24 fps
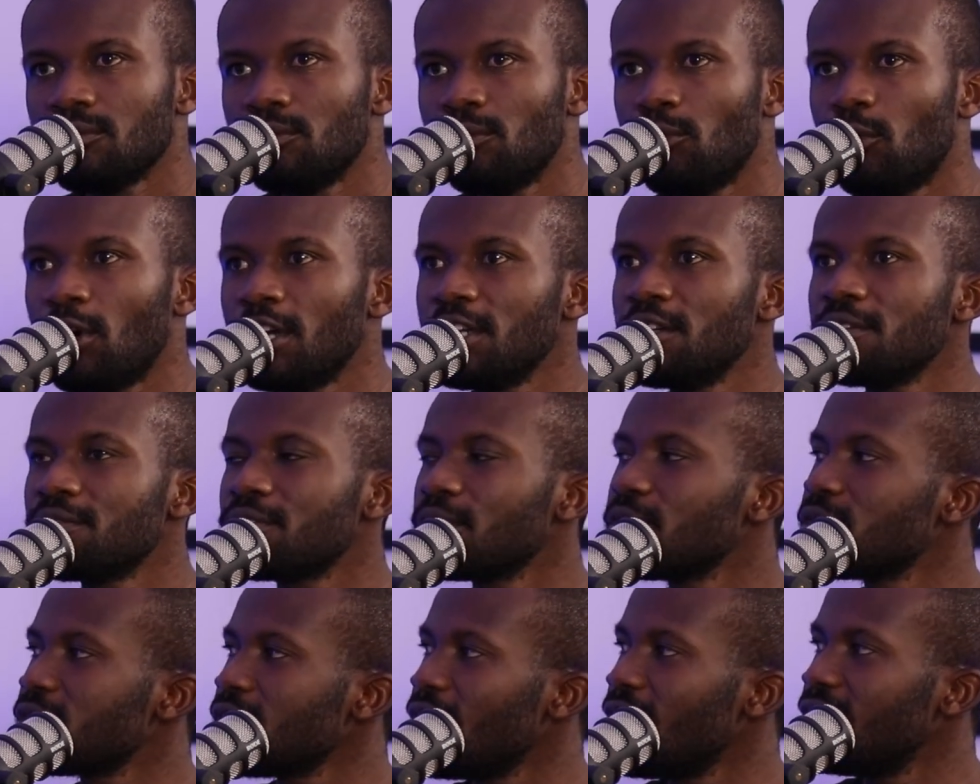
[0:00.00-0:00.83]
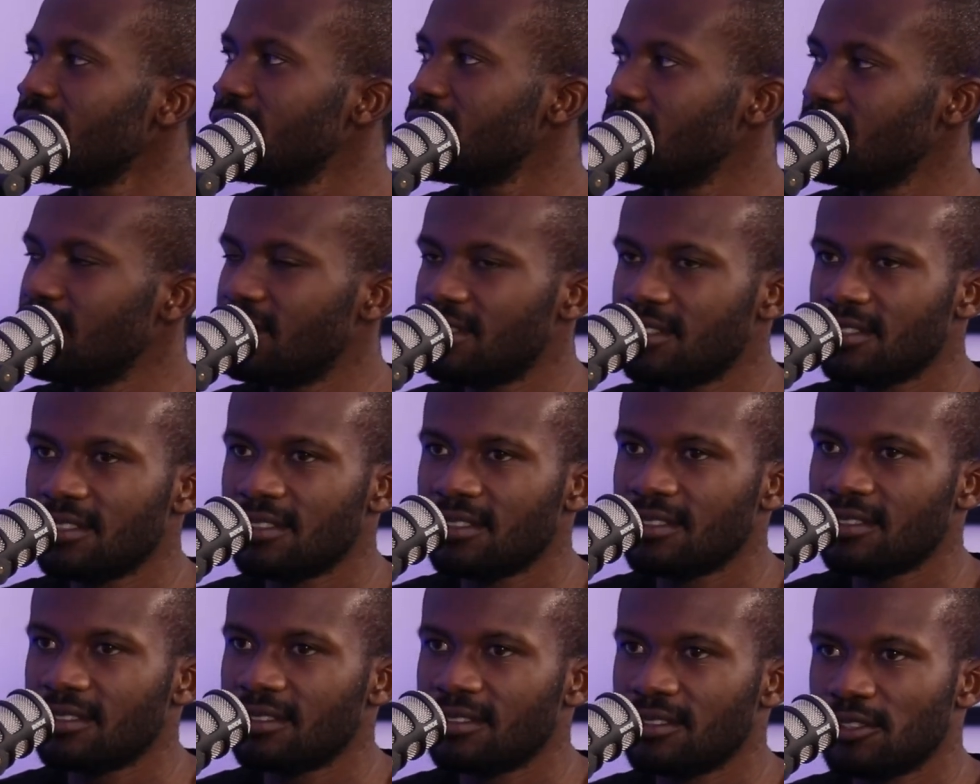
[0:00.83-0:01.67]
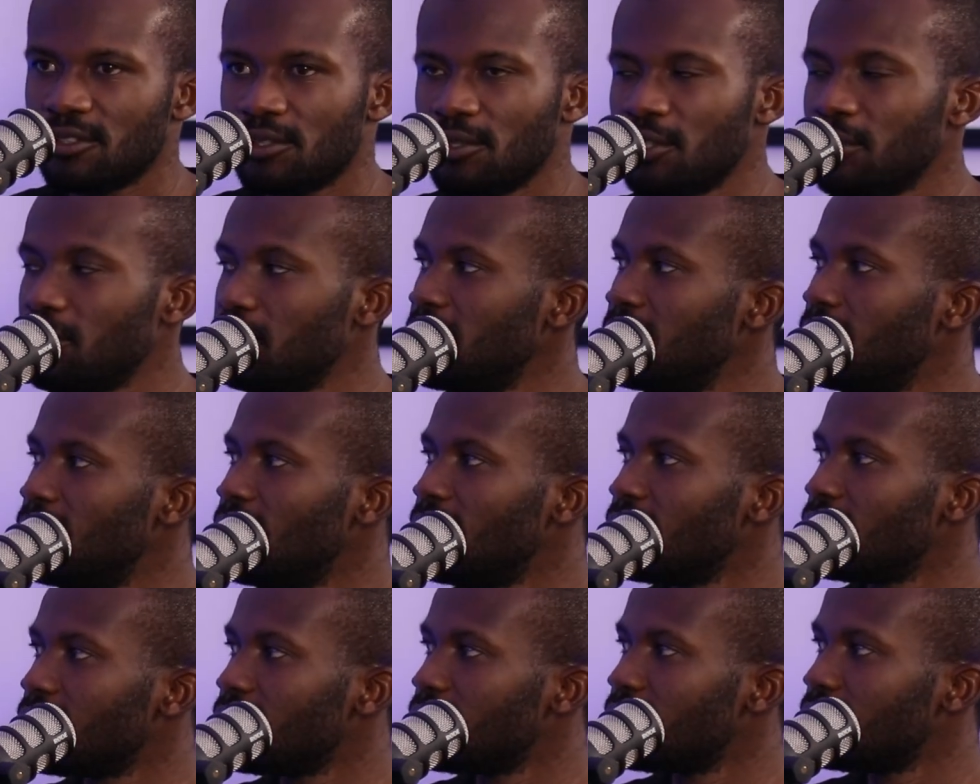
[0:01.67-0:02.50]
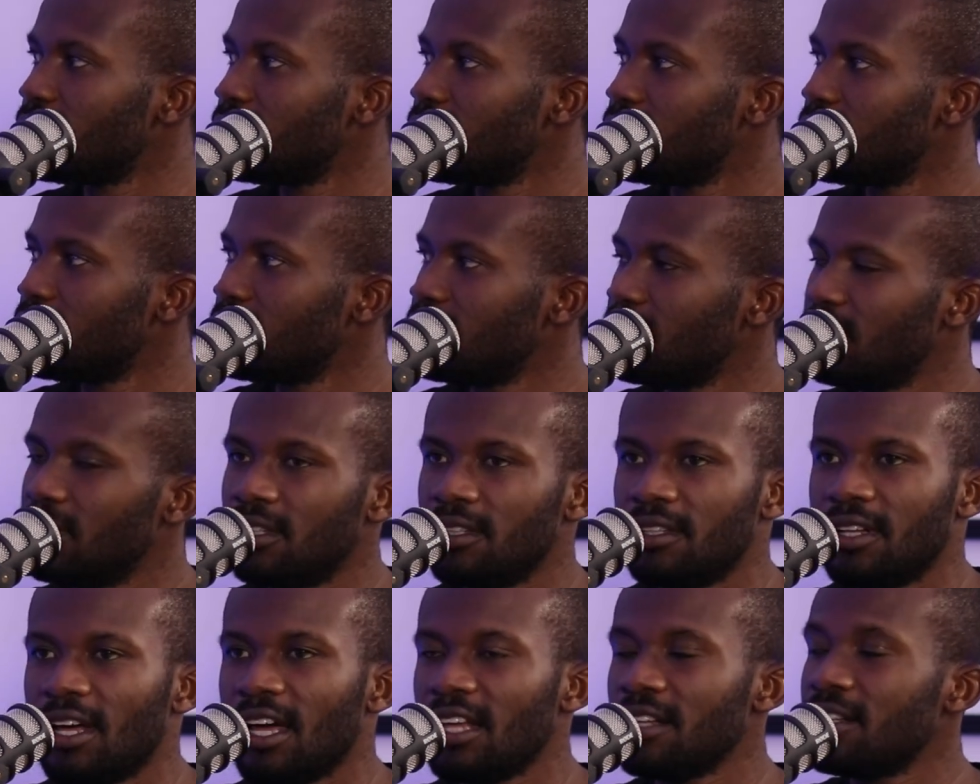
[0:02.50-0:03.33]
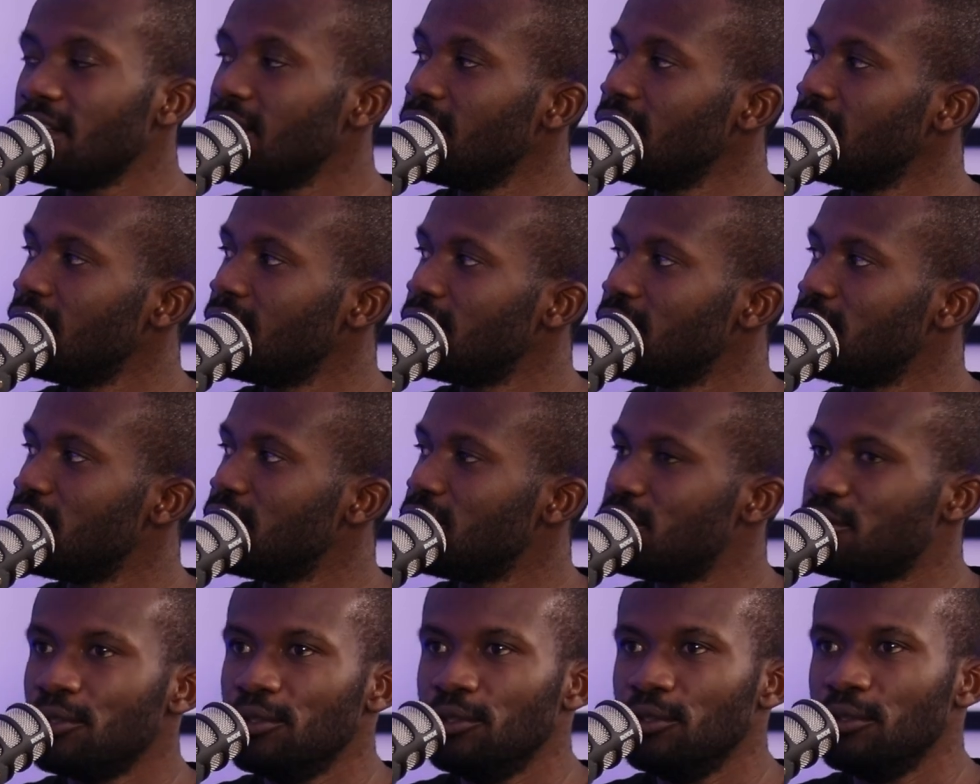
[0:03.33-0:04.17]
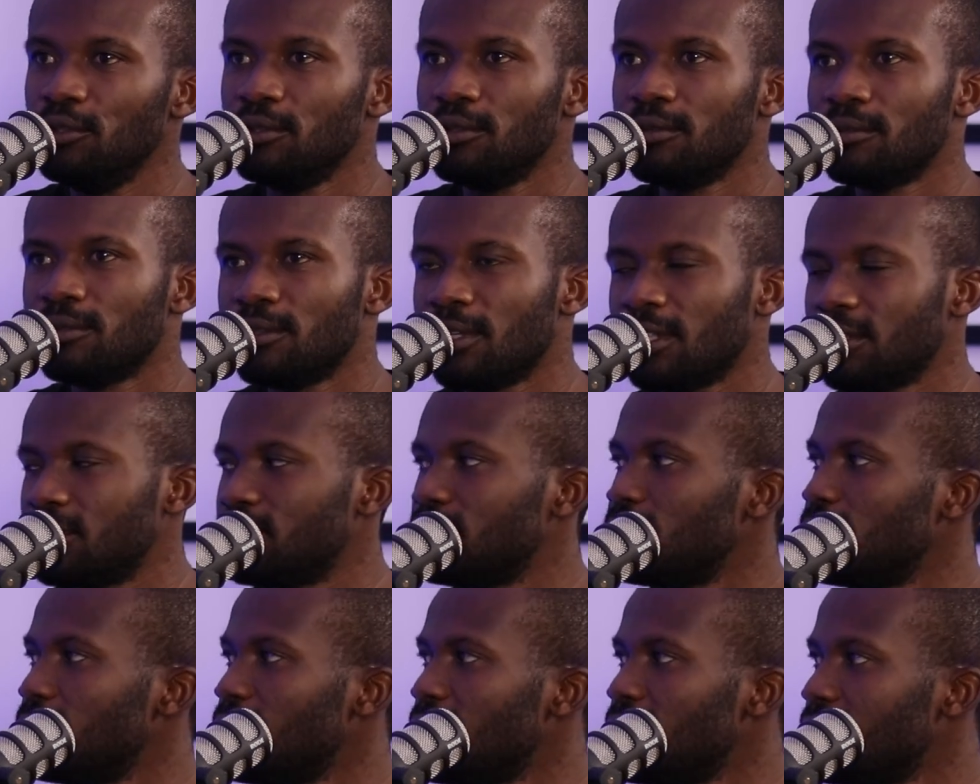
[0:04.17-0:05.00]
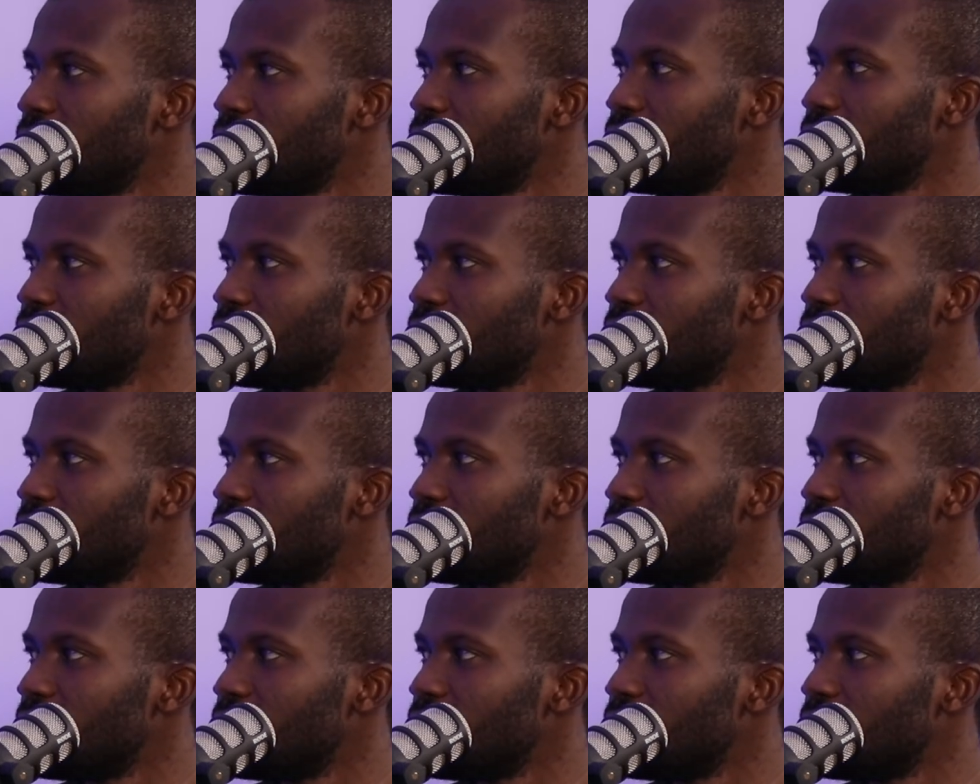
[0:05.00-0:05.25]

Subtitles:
One of those ad sets is doing really well. The other 2, not so well.